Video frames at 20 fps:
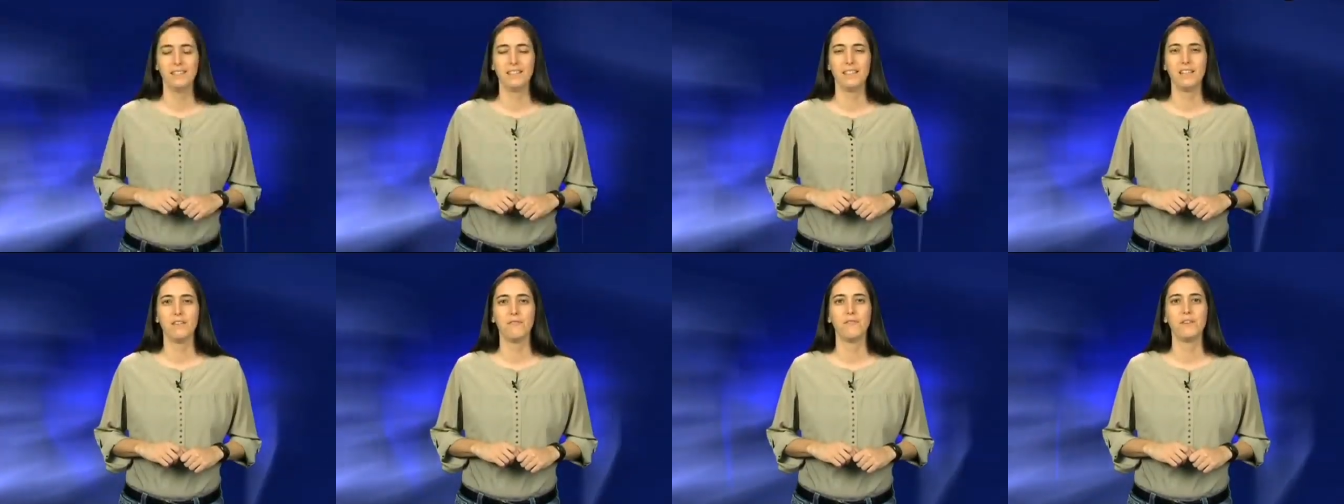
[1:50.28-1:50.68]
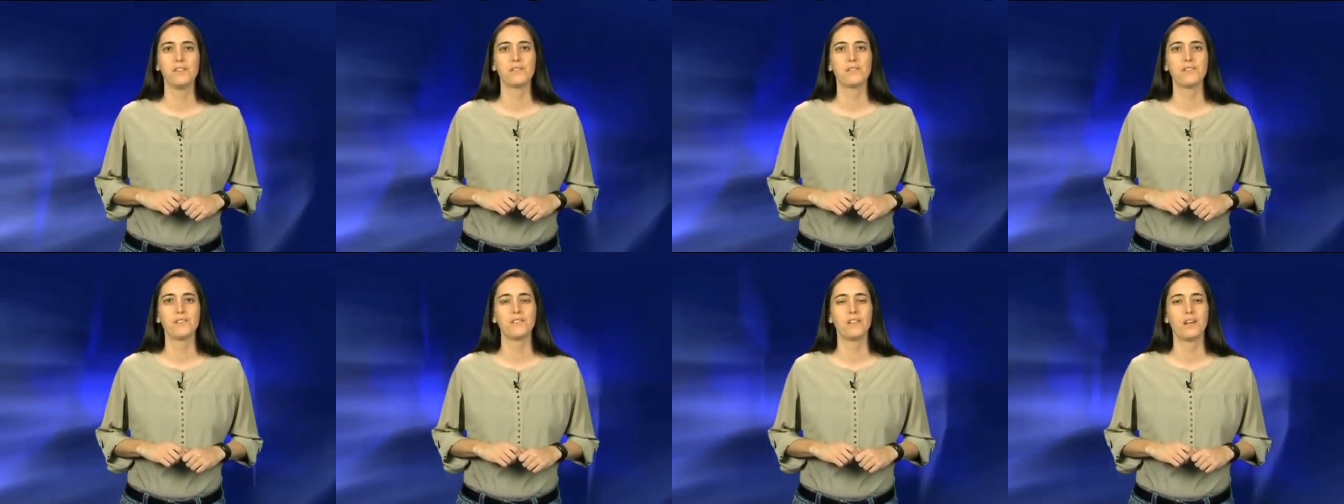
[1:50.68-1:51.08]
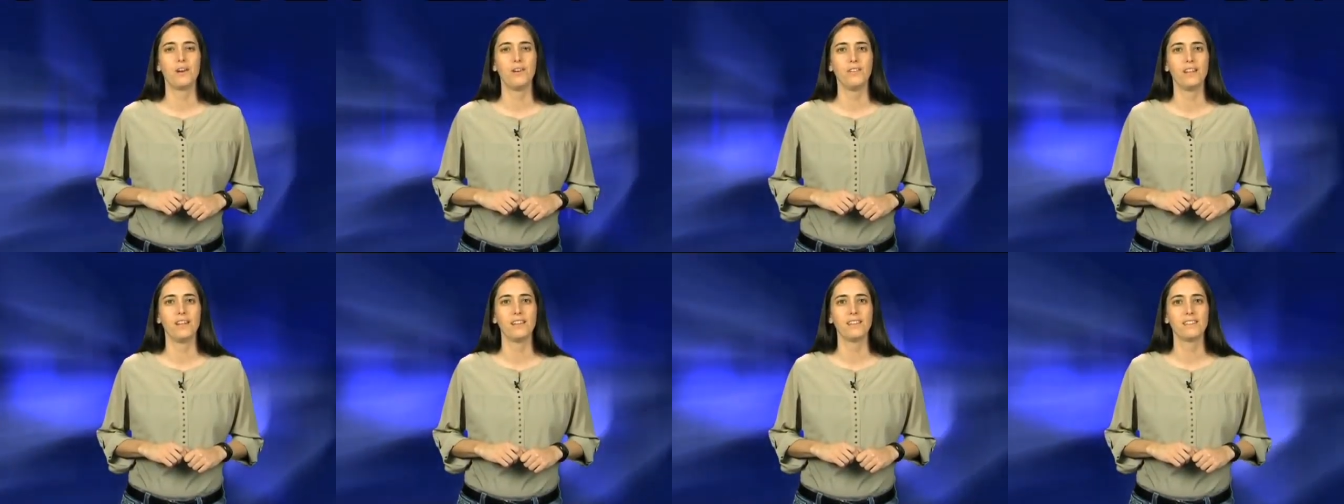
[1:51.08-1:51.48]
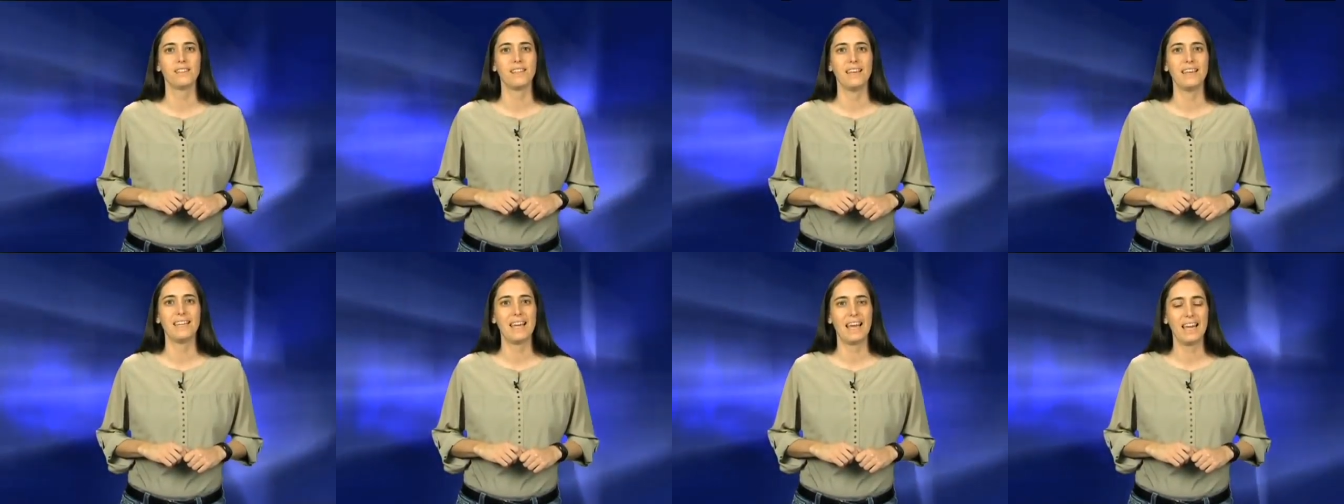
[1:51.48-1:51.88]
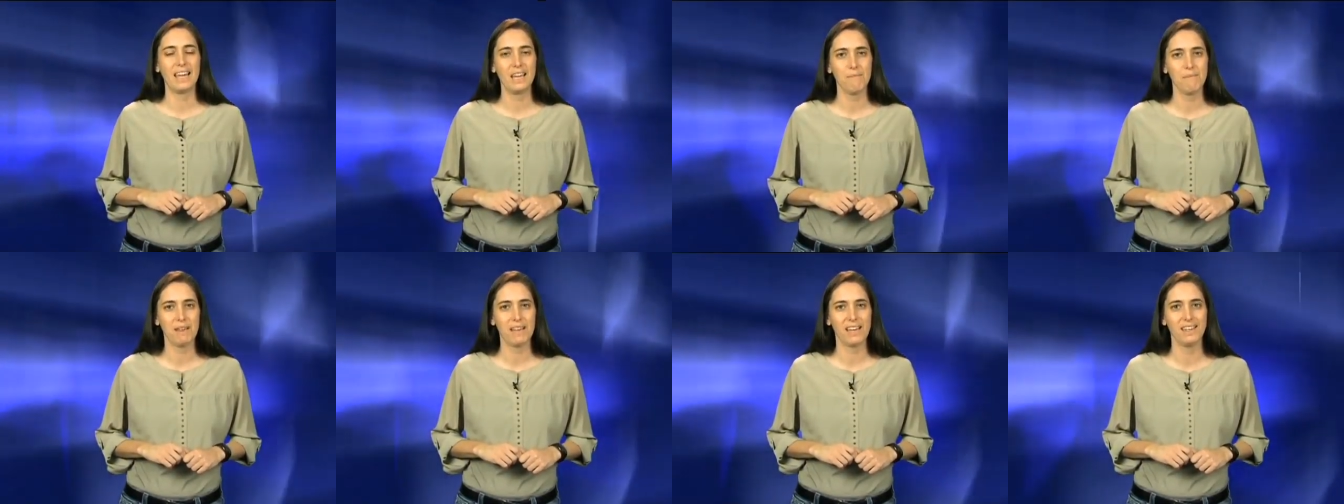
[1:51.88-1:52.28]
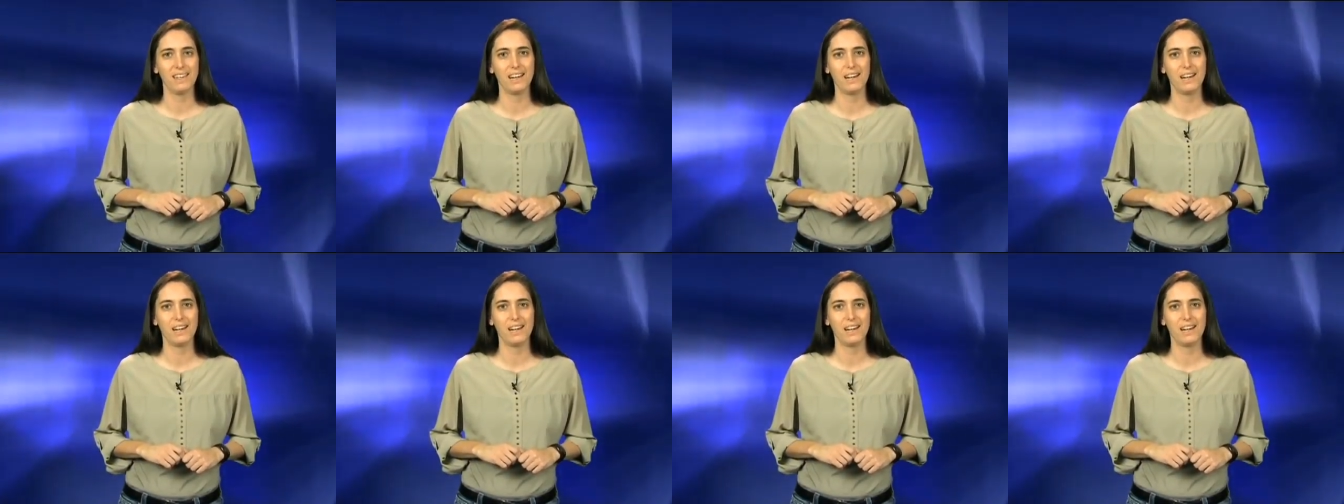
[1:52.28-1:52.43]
City officials told us they came in